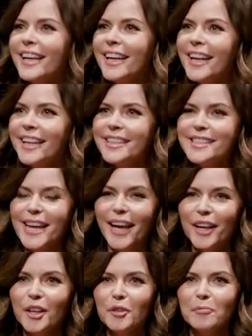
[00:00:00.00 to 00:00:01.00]
And I could
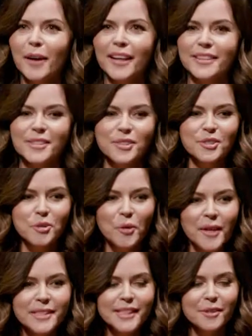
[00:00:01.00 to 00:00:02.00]
tell by the
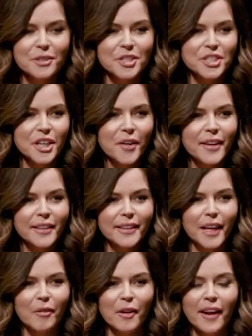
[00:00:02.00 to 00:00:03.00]
stories they were sharing that
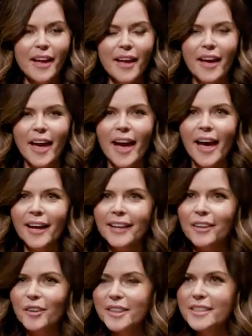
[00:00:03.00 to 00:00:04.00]
they were
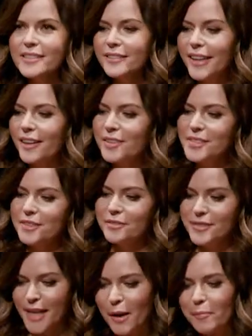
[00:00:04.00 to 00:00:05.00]
adding all these layers of
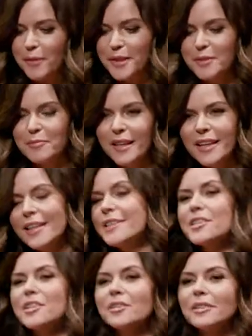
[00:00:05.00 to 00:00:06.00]
depth and meaning
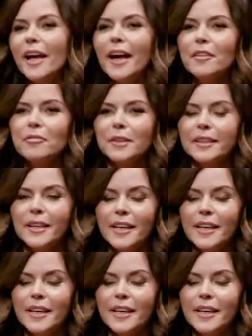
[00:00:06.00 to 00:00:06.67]
to their life with